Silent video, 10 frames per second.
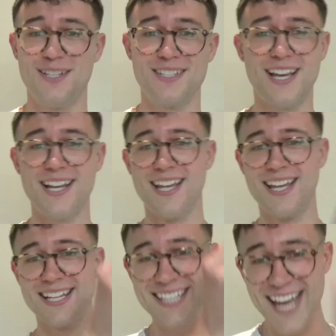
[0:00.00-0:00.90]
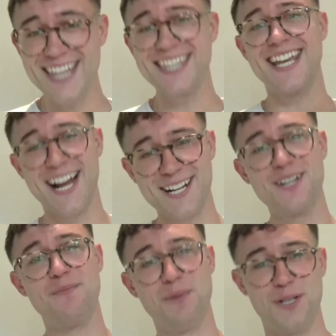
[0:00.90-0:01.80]
You say, get the
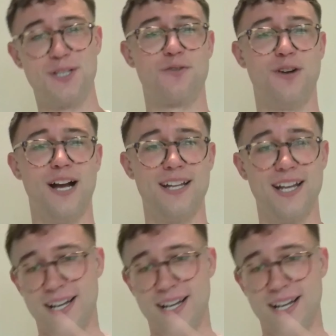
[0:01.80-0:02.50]
anchor points right.